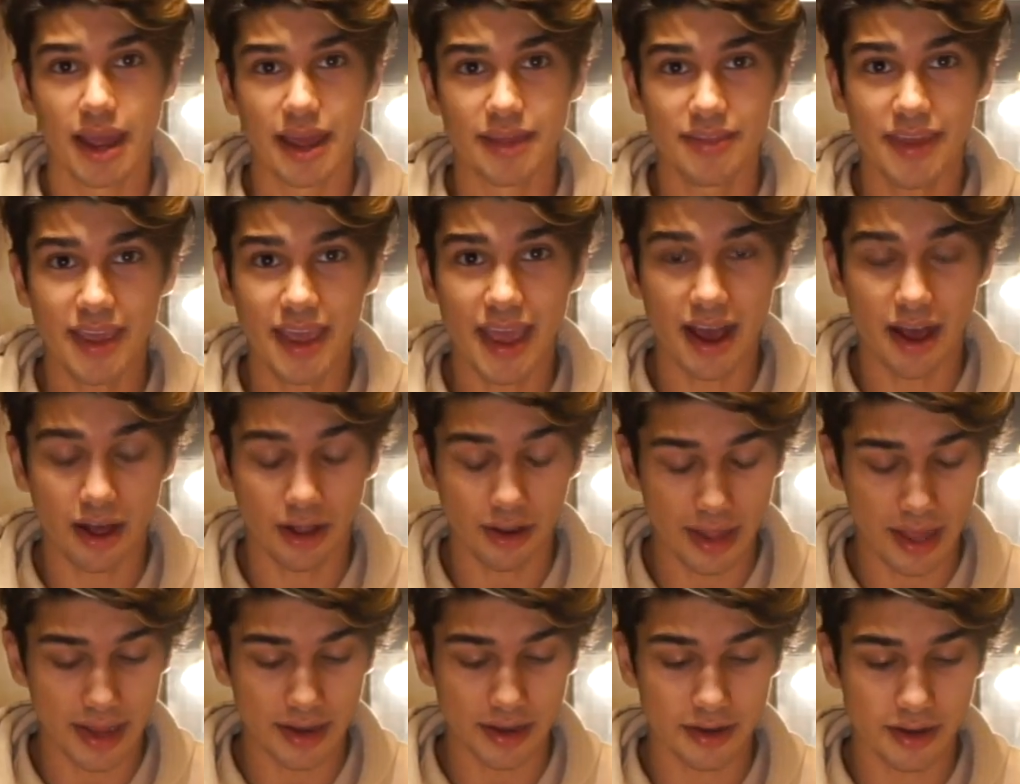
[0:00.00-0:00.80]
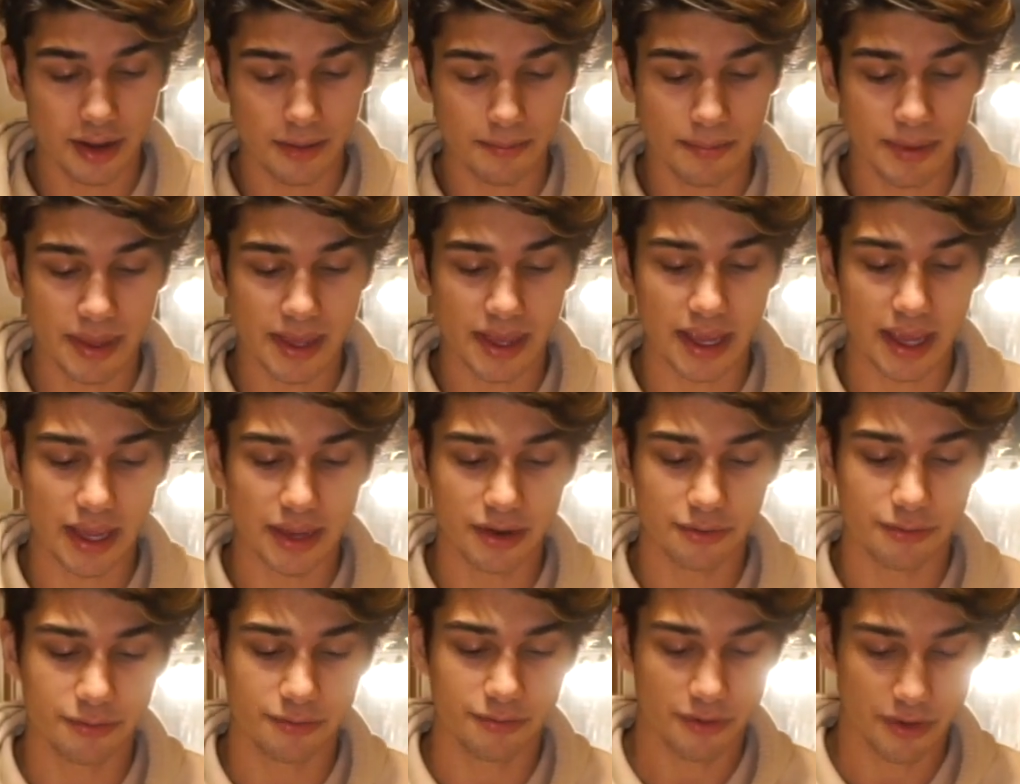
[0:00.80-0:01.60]
and they all ended up being
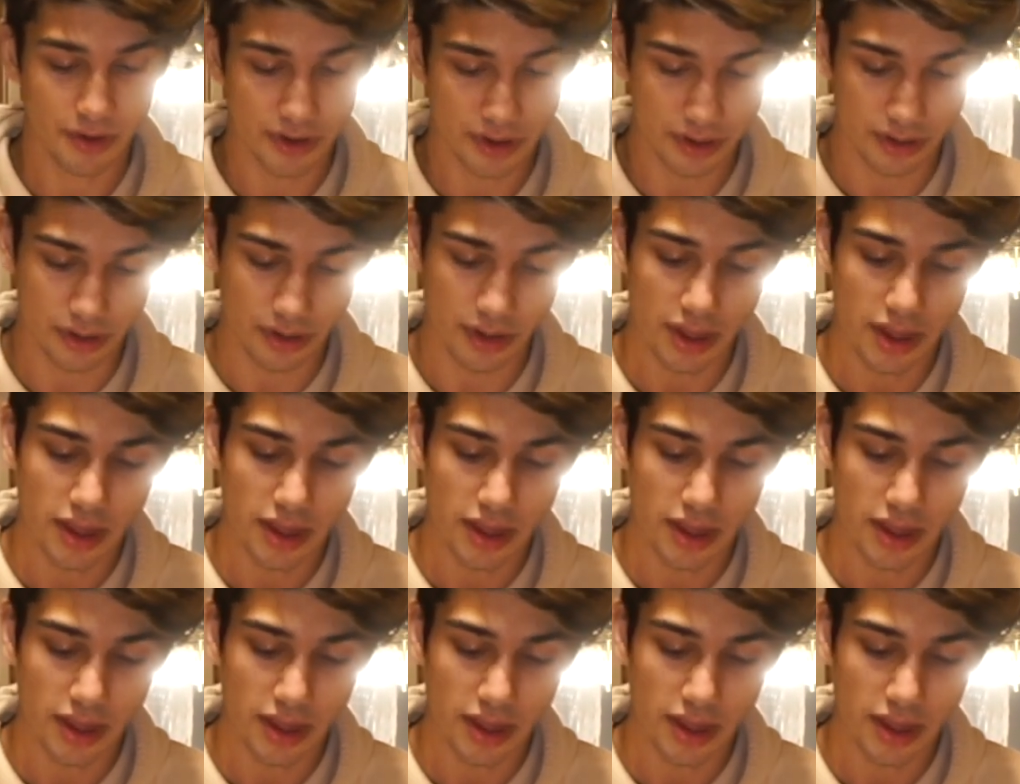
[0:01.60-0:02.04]
infertile.